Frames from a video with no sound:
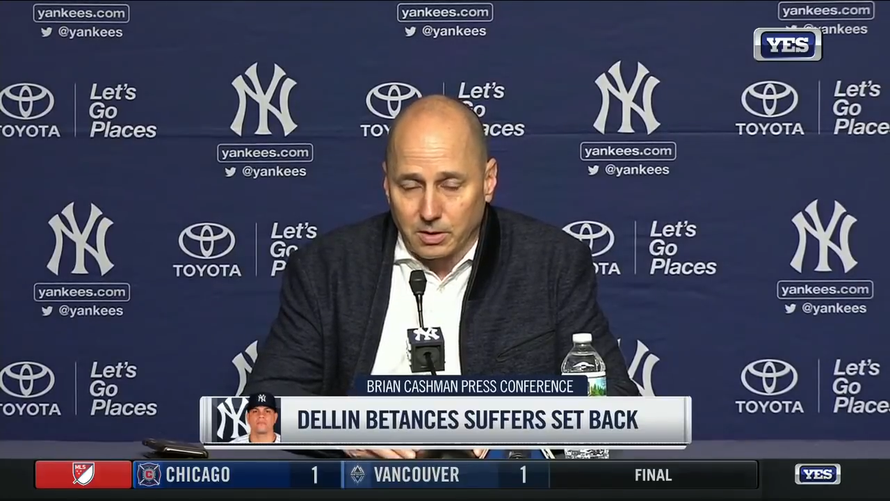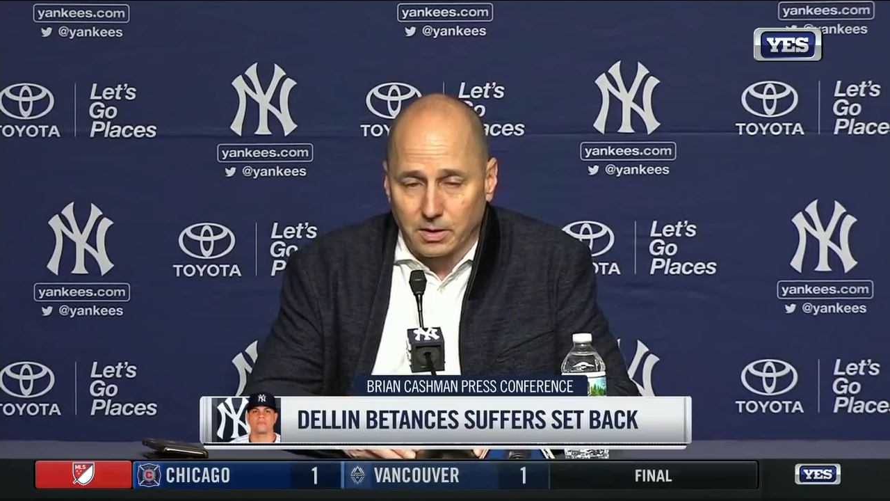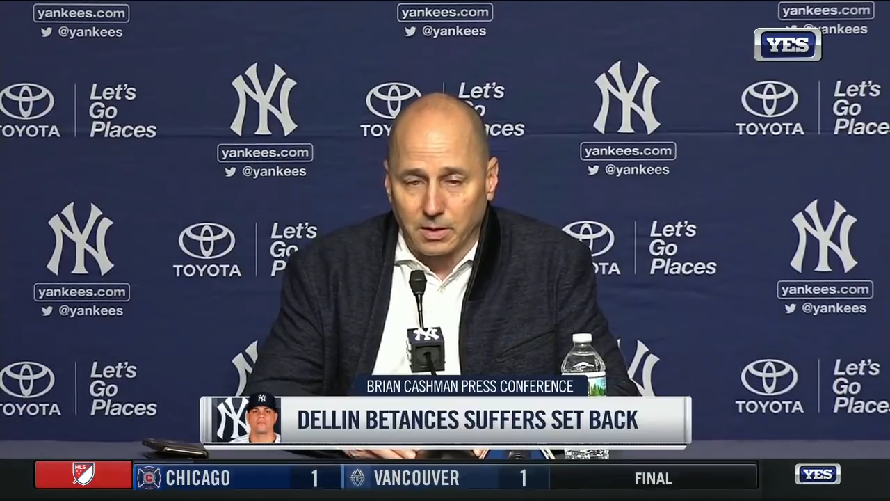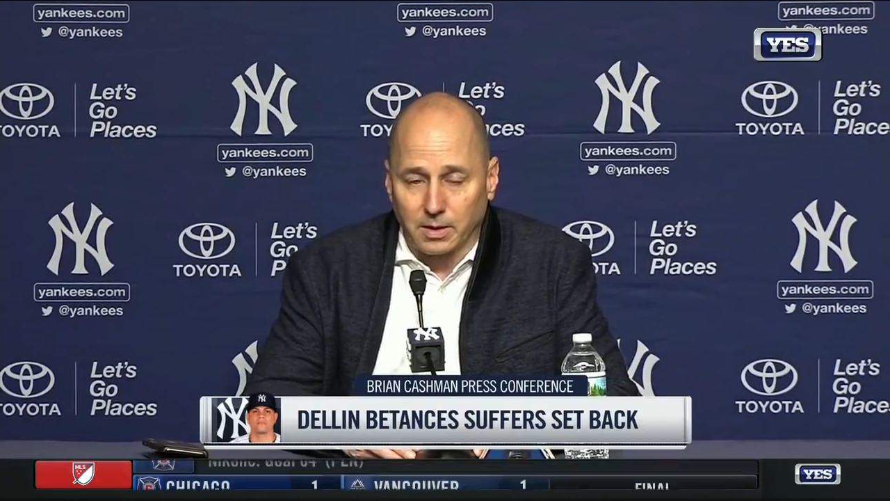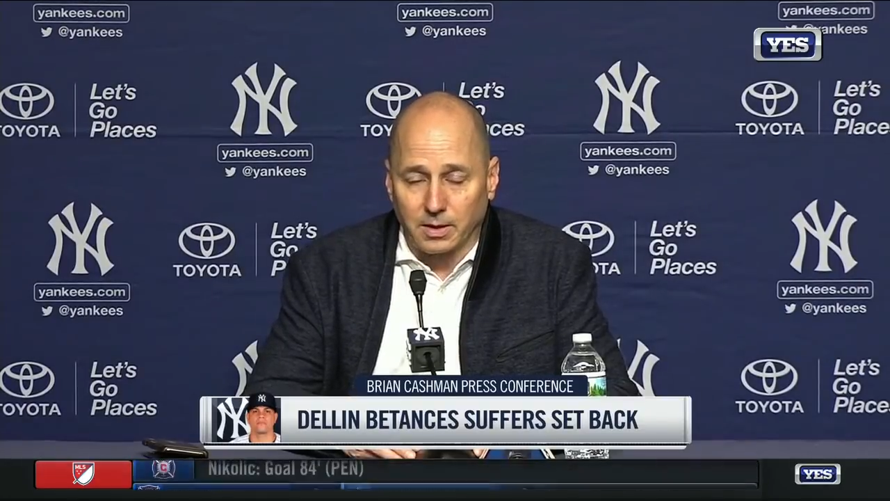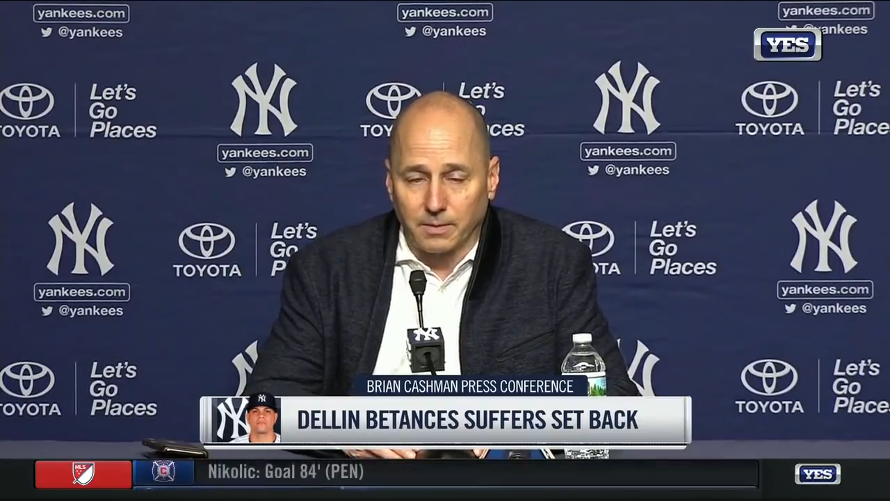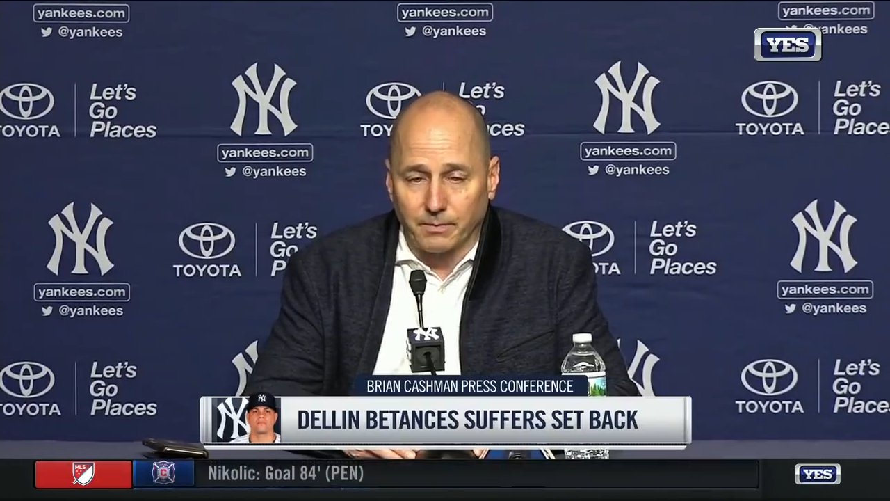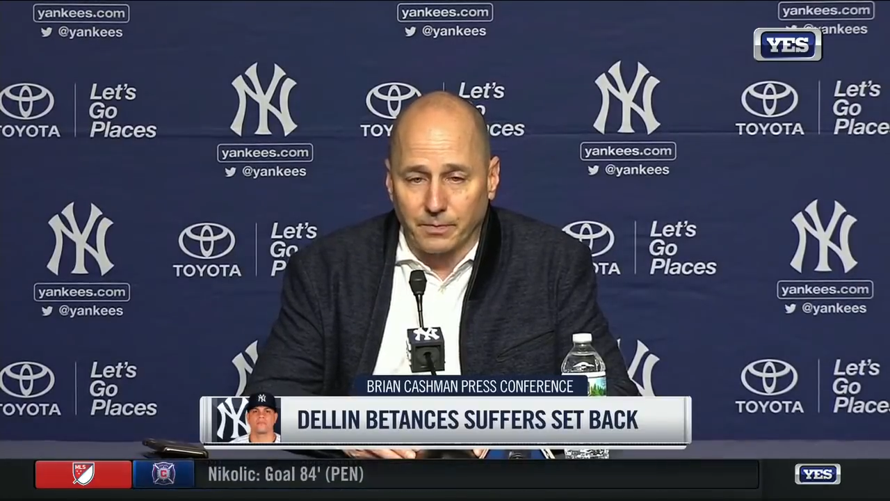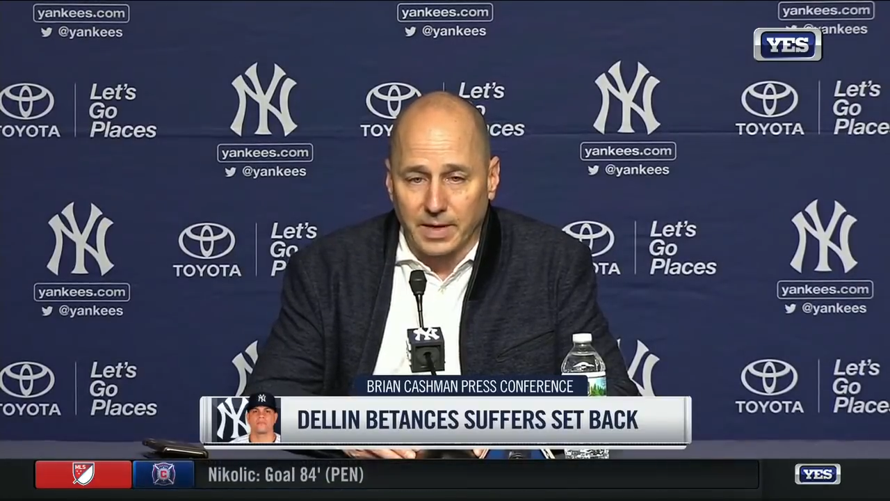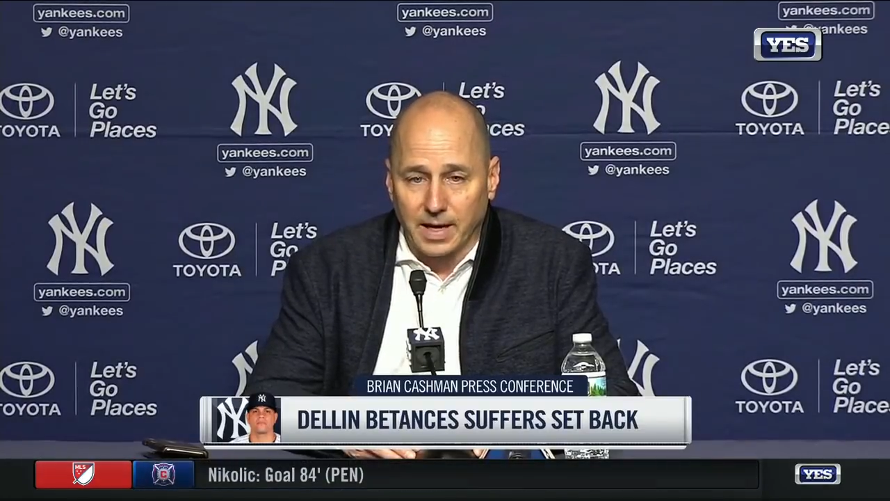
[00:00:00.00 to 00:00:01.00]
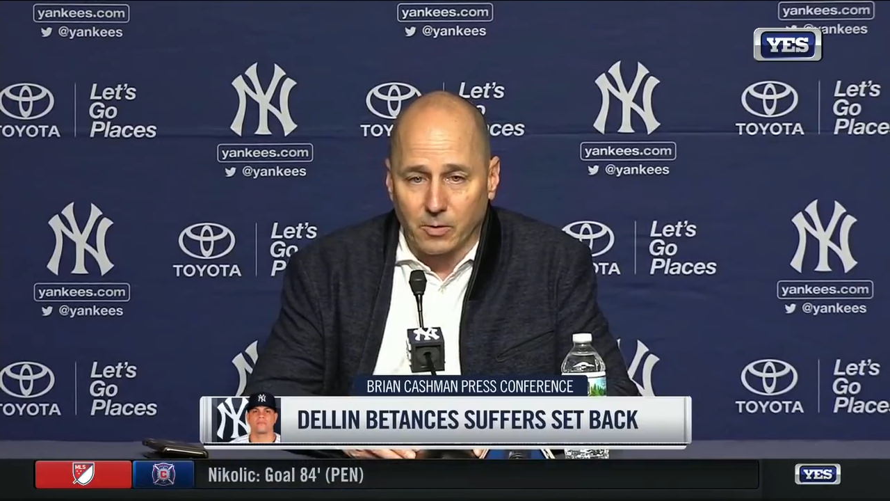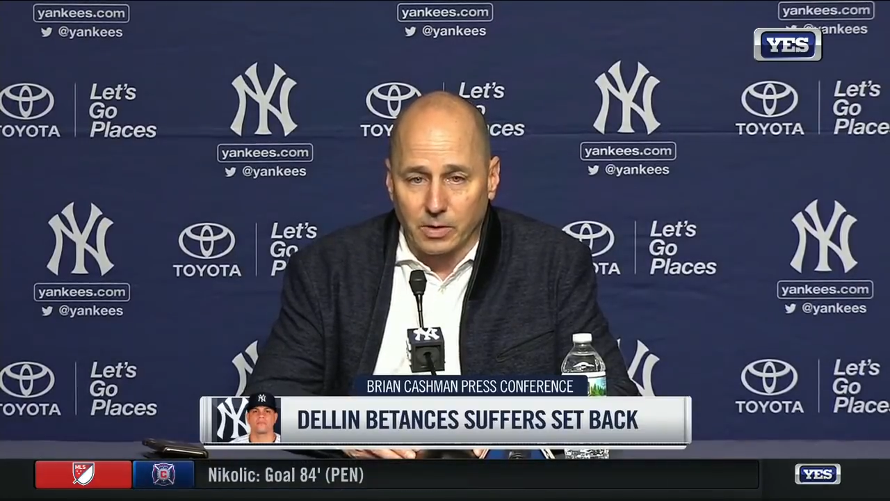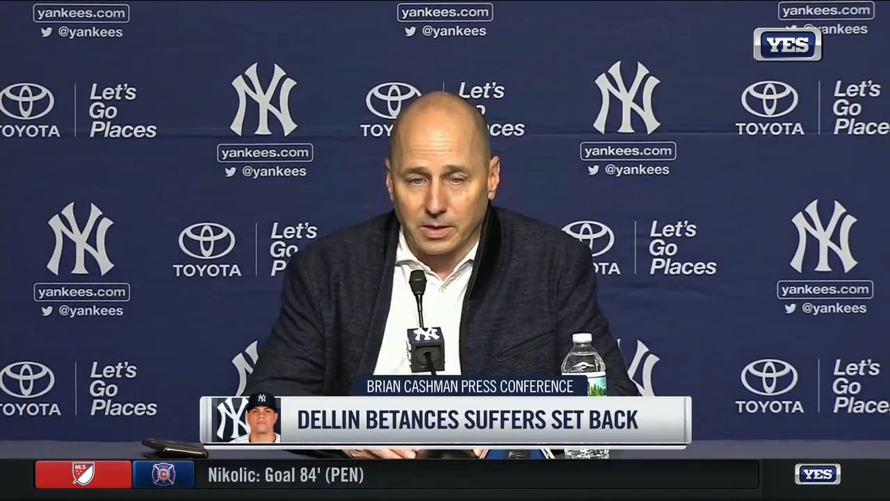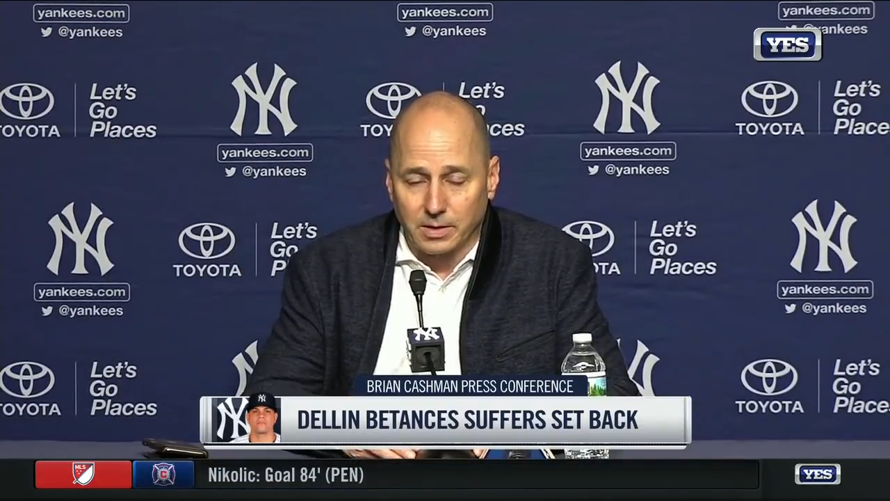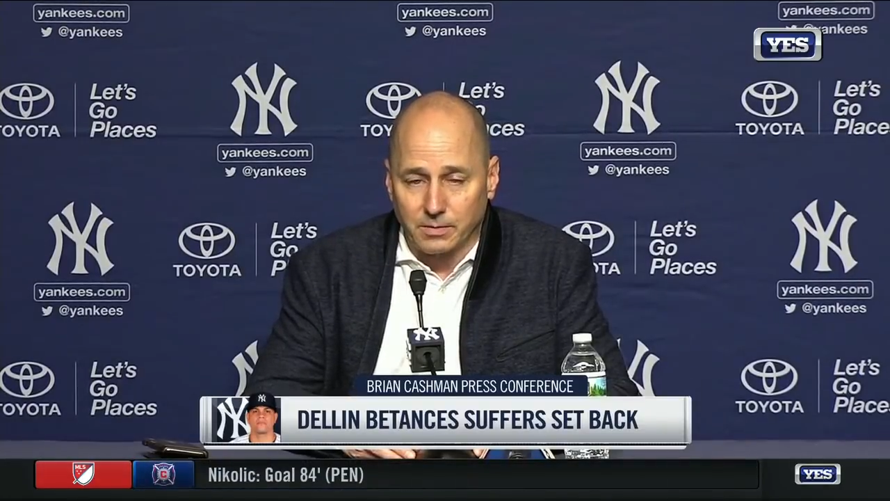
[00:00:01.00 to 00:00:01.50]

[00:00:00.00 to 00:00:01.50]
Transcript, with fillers: Um, now we